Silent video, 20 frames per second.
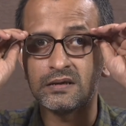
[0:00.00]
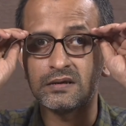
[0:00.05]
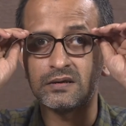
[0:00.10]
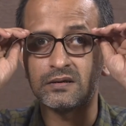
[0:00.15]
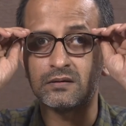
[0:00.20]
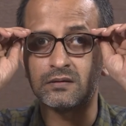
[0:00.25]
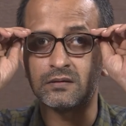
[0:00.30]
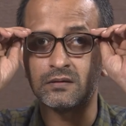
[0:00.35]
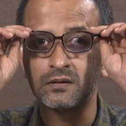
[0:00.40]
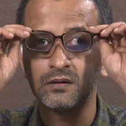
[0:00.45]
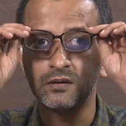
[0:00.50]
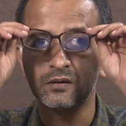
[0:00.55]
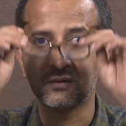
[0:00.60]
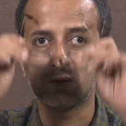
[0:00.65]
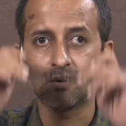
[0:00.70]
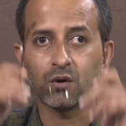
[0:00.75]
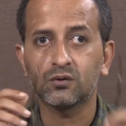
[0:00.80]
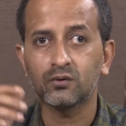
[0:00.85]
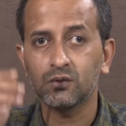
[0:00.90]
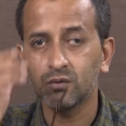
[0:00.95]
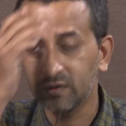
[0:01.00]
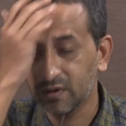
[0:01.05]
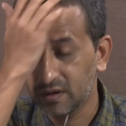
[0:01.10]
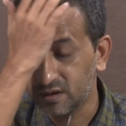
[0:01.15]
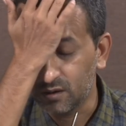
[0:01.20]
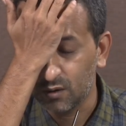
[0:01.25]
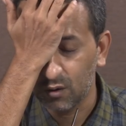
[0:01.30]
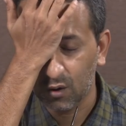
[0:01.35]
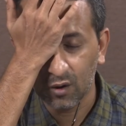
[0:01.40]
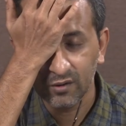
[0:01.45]
is not
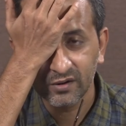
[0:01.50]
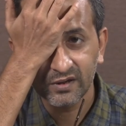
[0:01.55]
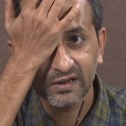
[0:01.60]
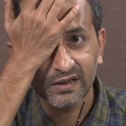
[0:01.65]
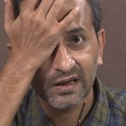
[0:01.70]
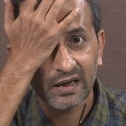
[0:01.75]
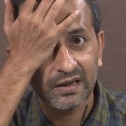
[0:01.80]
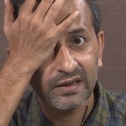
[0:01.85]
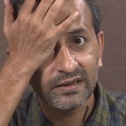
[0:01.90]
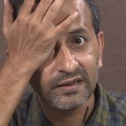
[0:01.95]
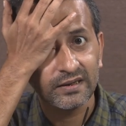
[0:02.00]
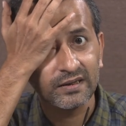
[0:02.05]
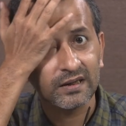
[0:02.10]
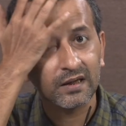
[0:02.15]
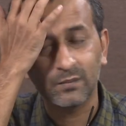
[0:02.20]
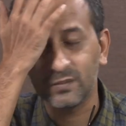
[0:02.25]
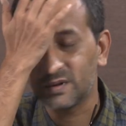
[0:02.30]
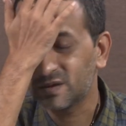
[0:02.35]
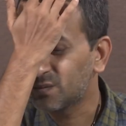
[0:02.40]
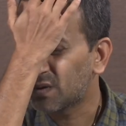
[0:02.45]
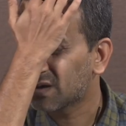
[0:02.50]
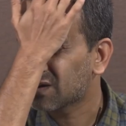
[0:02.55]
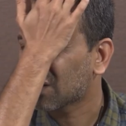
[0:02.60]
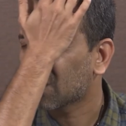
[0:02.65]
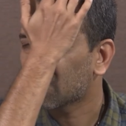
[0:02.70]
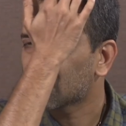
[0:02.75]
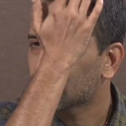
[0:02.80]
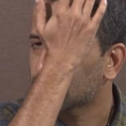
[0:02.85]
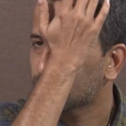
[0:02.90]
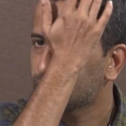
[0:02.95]
only logically determined, but
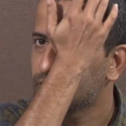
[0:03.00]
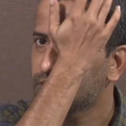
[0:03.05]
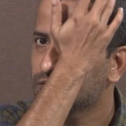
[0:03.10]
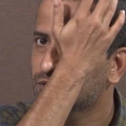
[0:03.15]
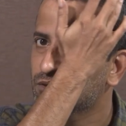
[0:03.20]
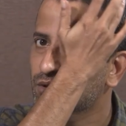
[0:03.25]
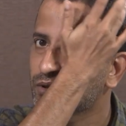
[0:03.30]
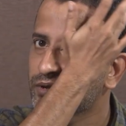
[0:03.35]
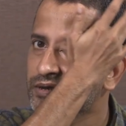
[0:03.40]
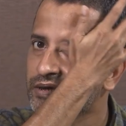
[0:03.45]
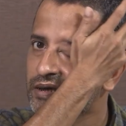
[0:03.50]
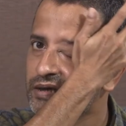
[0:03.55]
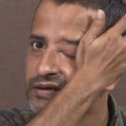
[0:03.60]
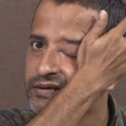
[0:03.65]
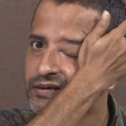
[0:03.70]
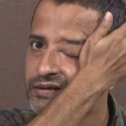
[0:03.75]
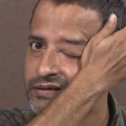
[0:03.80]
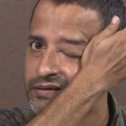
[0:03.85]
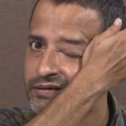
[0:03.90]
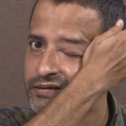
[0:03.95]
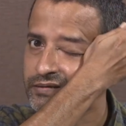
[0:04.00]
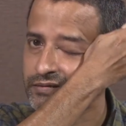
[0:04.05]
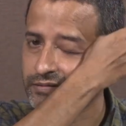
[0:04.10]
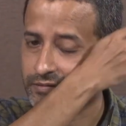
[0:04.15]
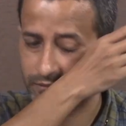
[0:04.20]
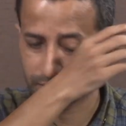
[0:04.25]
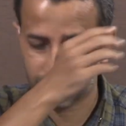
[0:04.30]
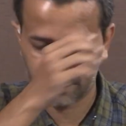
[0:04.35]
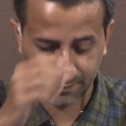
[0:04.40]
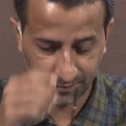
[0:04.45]
also historically
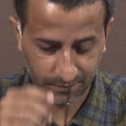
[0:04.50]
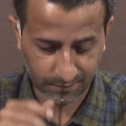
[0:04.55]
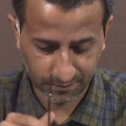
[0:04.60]
conditioned.